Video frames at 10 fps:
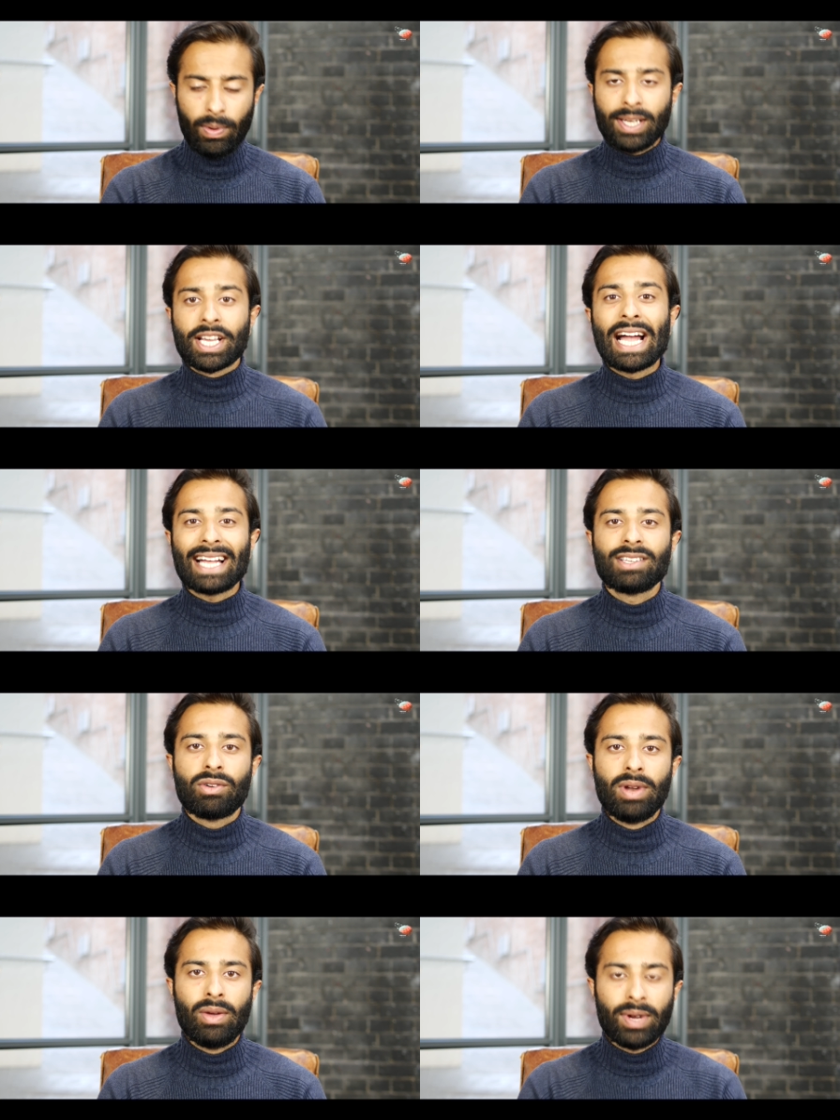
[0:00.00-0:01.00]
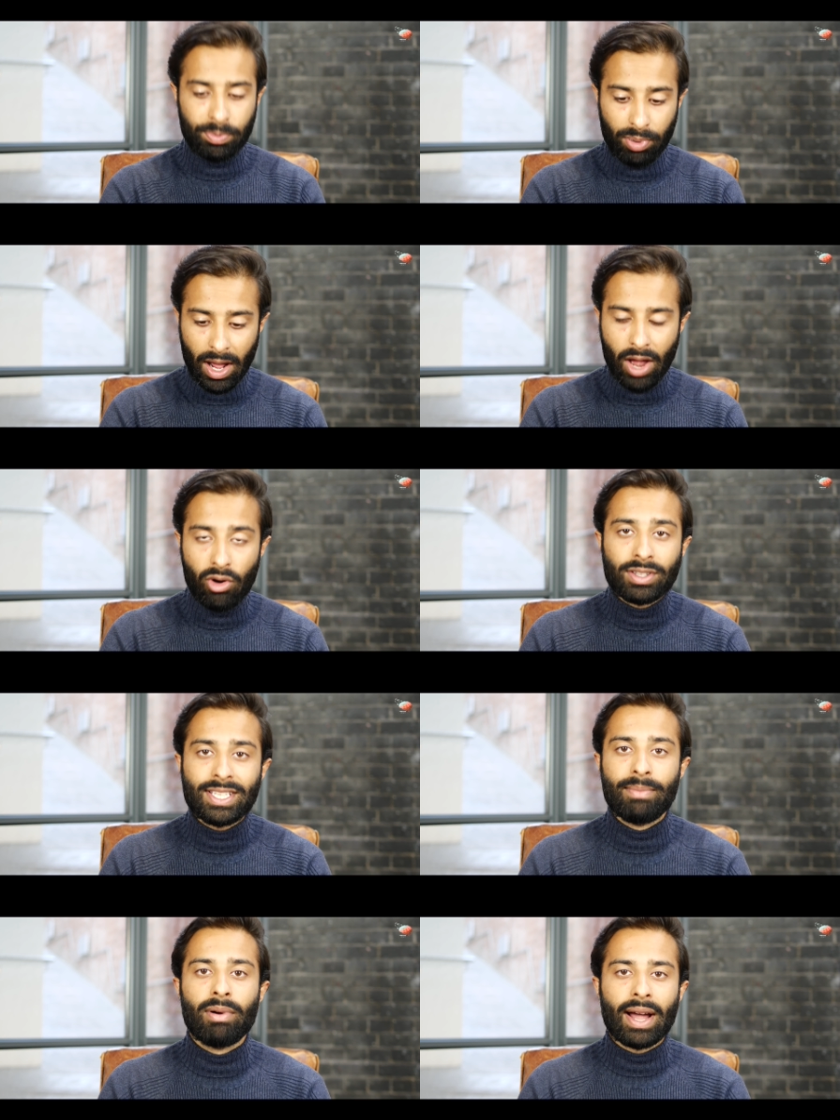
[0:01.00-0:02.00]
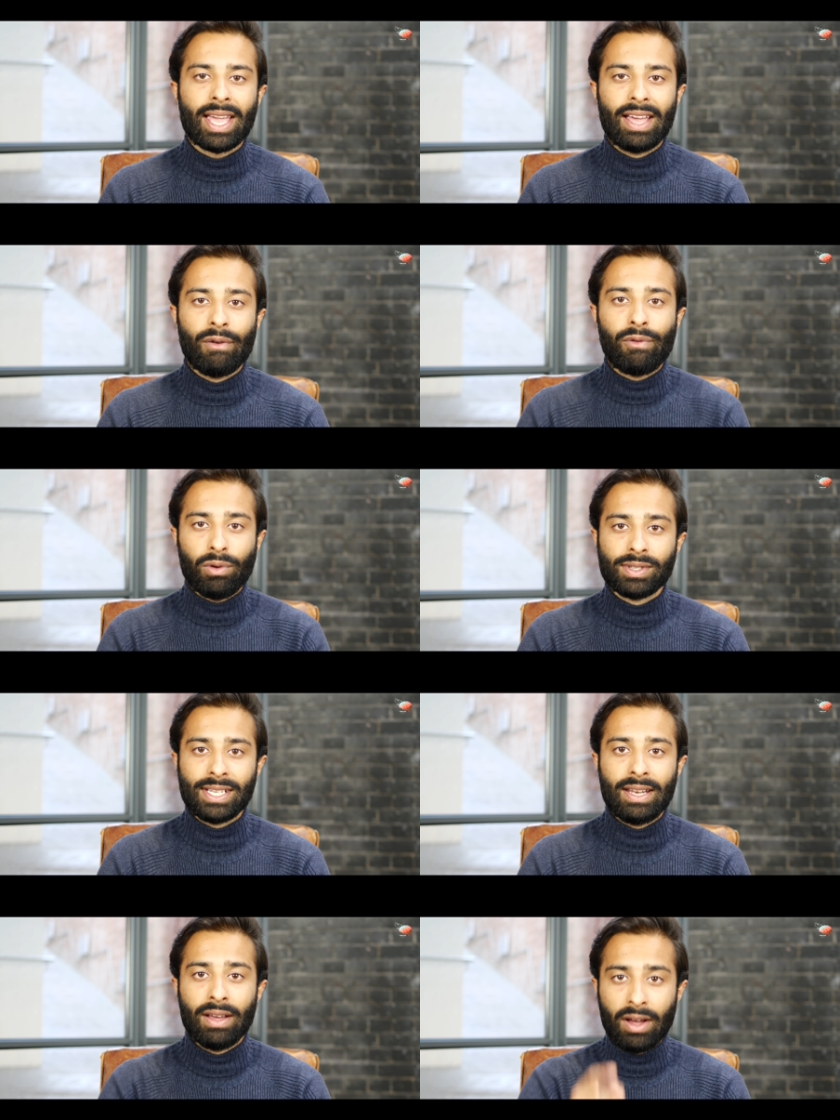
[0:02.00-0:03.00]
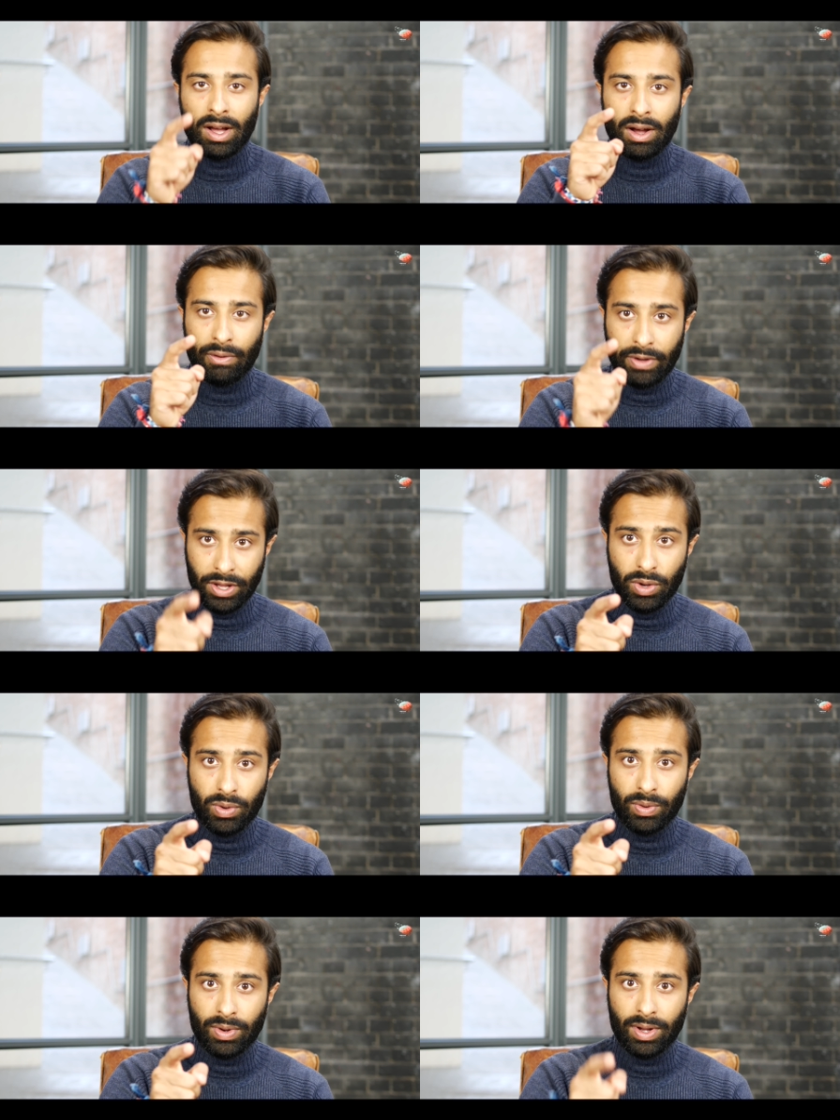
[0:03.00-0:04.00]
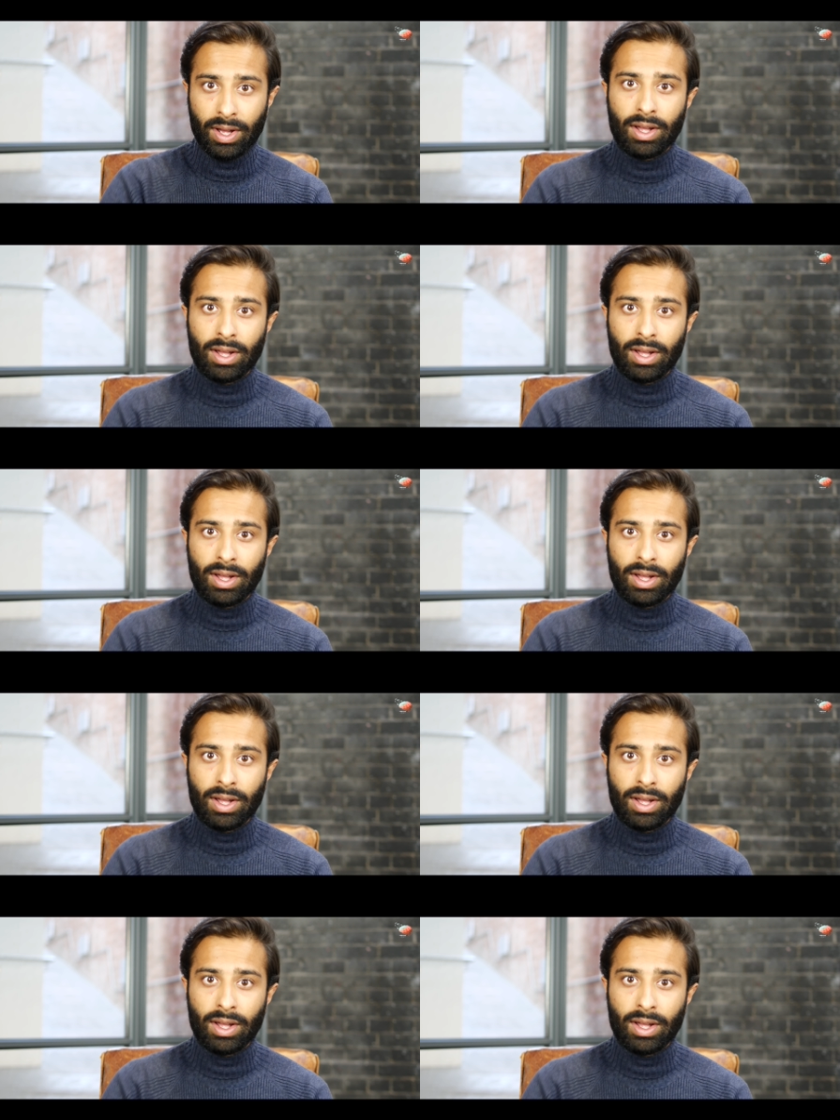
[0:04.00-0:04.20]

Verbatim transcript: which category, which priority bracket it falls in for you,